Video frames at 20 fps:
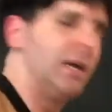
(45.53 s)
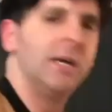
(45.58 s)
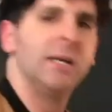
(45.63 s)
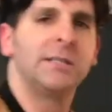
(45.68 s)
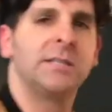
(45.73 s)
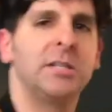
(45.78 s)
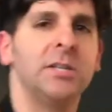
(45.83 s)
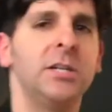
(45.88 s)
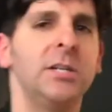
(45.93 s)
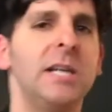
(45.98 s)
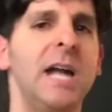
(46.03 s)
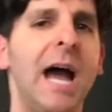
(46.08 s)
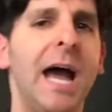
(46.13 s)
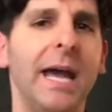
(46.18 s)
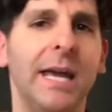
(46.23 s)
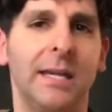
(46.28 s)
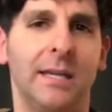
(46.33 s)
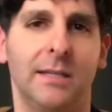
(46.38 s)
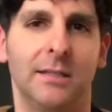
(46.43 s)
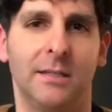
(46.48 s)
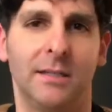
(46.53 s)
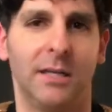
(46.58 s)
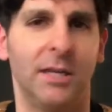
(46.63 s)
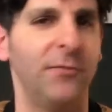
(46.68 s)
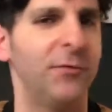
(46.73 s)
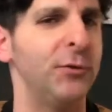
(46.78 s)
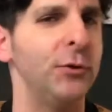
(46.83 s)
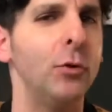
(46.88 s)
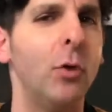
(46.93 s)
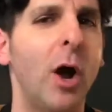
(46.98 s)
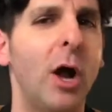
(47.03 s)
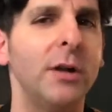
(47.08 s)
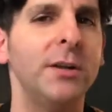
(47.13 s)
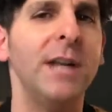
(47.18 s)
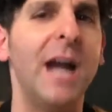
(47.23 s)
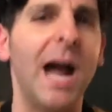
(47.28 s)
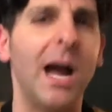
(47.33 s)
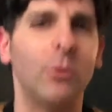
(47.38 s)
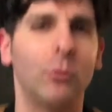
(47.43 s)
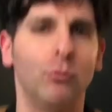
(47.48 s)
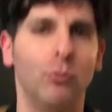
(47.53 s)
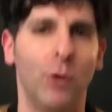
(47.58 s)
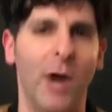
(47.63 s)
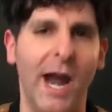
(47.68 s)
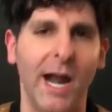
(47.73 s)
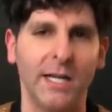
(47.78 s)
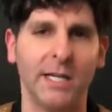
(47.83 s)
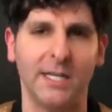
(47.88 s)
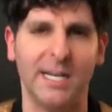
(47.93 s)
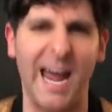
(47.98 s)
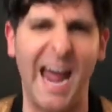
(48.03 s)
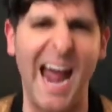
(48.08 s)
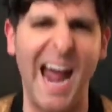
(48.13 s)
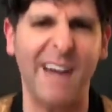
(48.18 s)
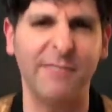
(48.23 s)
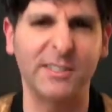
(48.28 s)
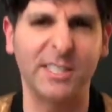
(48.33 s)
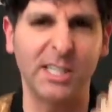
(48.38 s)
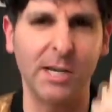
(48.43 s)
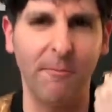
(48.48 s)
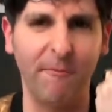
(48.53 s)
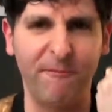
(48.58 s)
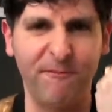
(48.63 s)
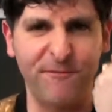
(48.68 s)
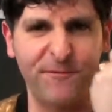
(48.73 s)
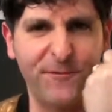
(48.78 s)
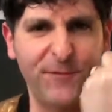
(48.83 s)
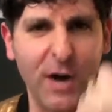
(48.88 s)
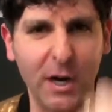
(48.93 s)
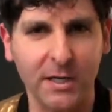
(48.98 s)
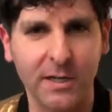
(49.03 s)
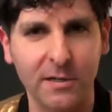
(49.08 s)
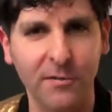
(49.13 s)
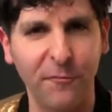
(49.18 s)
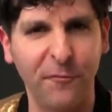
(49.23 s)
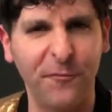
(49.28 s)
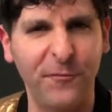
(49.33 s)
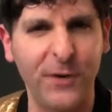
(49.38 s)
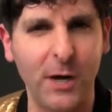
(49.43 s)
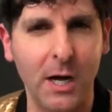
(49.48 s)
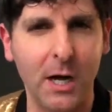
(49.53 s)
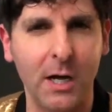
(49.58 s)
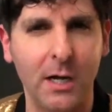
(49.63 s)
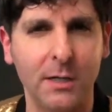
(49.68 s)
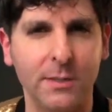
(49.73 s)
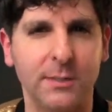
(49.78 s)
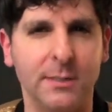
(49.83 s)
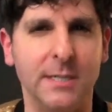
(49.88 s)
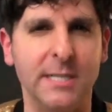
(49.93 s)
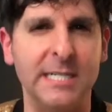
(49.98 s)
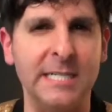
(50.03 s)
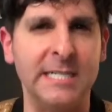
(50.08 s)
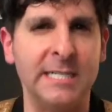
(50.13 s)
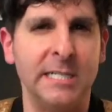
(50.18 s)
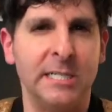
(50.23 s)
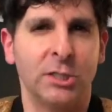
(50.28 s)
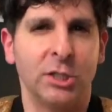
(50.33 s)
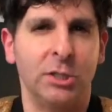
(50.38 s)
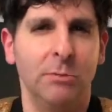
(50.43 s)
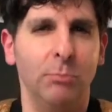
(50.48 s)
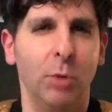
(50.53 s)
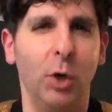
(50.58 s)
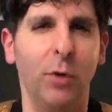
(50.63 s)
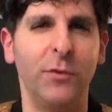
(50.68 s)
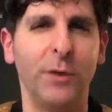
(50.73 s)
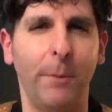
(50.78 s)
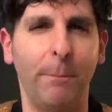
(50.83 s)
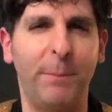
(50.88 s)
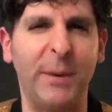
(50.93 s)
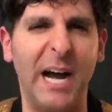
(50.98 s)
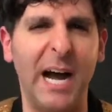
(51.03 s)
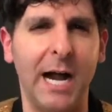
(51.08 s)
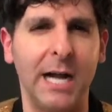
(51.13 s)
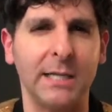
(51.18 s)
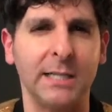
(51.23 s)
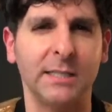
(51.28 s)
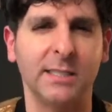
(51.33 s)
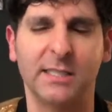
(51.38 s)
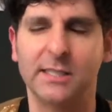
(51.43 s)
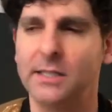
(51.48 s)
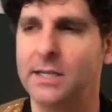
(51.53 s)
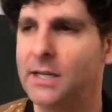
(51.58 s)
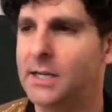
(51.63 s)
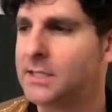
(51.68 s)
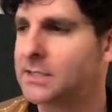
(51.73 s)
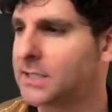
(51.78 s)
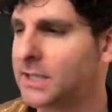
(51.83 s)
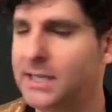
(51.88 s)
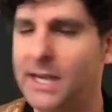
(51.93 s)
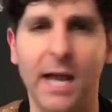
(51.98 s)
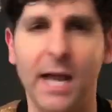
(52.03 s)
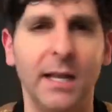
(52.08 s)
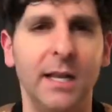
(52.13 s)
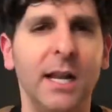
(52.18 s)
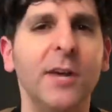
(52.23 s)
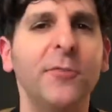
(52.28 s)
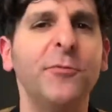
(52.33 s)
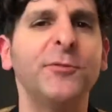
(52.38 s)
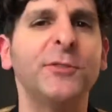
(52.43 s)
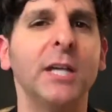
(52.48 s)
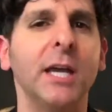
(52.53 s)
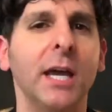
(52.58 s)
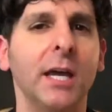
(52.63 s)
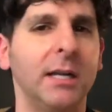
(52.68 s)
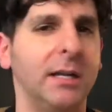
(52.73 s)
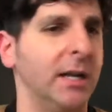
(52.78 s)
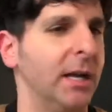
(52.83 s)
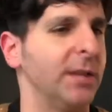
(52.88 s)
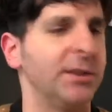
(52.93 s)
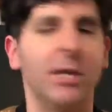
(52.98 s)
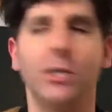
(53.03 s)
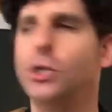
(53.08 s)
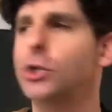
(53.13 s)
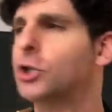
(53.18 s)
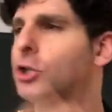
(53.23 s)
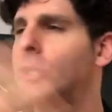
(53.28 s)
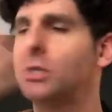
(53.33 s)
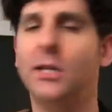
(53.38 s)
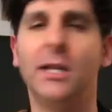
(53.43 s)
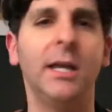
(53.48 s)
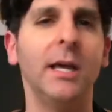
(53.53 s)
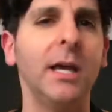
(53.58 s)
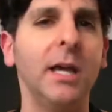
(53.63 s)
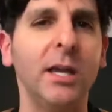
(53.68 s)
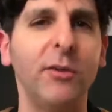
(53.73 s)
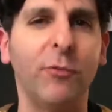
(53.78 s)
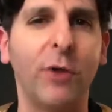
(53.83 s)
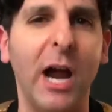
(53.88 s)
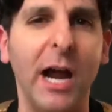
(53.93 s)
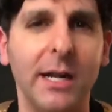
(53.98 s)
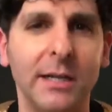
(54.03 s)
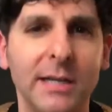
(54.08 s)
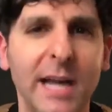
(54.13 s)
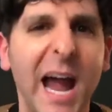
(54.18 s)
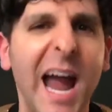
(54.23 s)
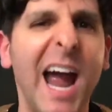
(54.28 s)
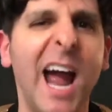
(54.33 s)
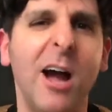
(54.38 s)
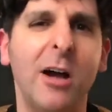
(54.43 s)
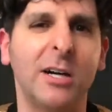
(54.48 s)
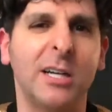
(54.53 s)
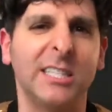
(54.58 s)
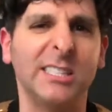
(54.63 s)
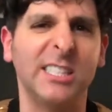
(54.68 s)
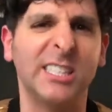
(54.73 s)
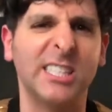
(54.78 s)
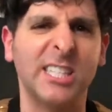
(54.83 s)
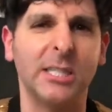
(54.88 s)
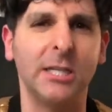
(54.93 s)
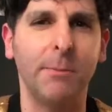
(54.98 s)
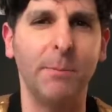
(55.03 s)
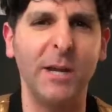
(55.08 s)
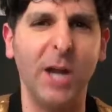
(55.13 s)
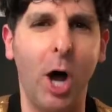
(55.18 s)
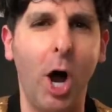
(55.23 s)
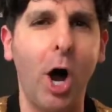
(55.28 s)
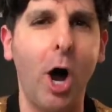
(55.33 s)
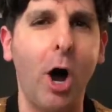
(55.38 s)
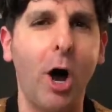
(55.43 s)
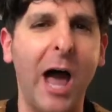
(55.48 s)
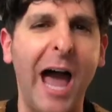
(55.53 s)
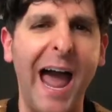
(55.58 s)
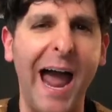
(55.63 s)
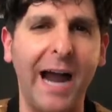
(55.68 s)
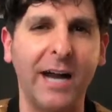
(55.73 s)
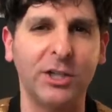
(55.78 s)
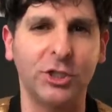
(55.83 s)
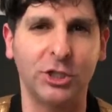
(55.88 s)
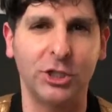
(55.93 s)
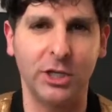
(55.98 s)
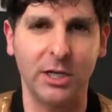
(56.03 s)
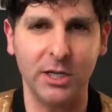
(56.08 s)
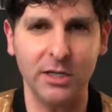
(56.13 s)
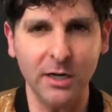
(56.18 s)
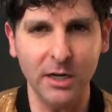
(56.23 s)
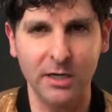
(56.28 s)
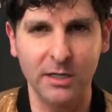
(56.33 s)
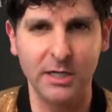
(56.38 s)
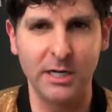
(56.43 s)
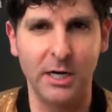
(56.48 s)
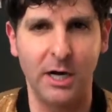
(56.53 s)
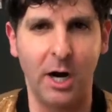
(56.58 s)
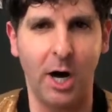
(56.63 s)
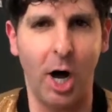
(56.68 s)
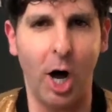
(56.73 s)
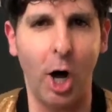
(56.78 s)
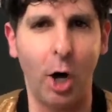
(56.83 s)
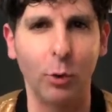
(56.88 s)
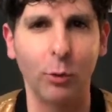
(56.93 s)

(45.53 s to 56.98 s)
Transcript: Tonight, if you are not ready to have some fucking fun, to move your bodies, to get lifted, then you should leave right now, because it's going to be all action, all